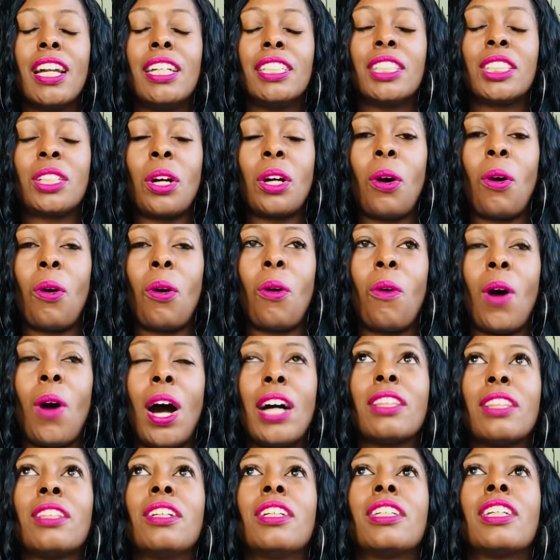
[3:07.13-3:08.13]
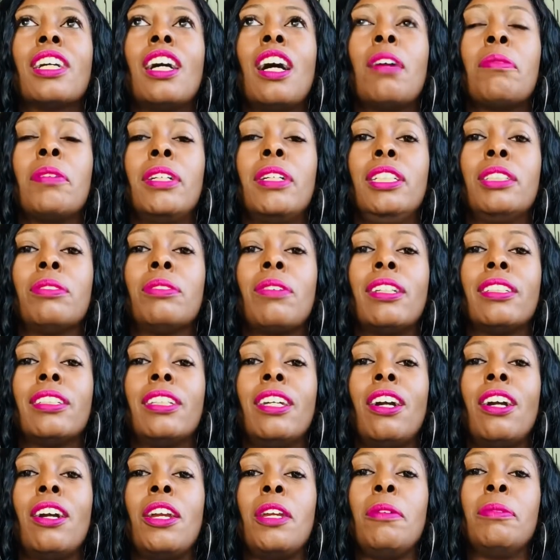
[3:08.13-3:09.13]
So I look up and he's right
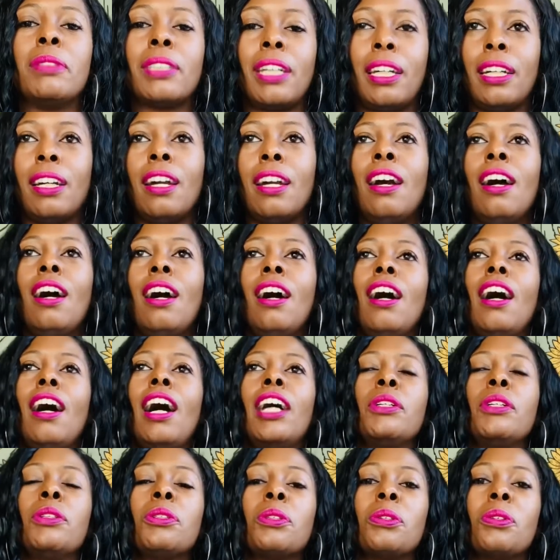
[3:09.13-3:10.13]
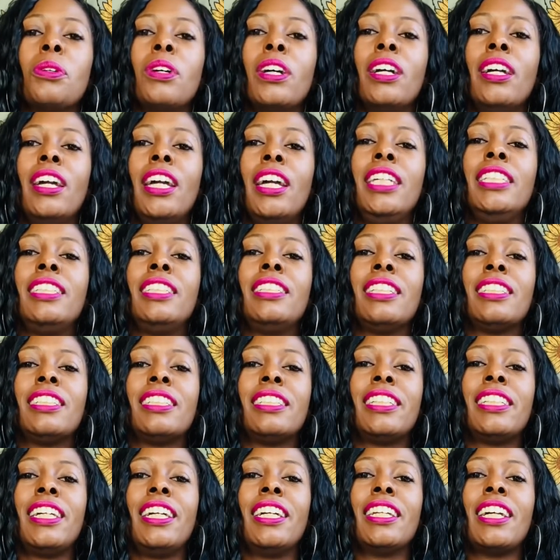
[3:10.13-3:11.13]
there. He was like, how you doing? And he sticks
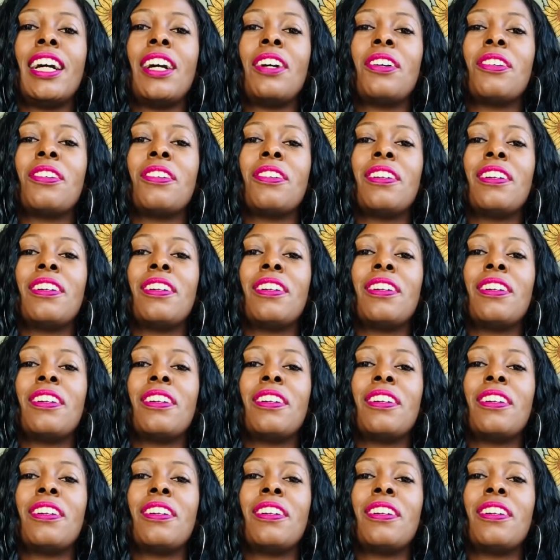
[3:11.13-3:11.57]
his hand out.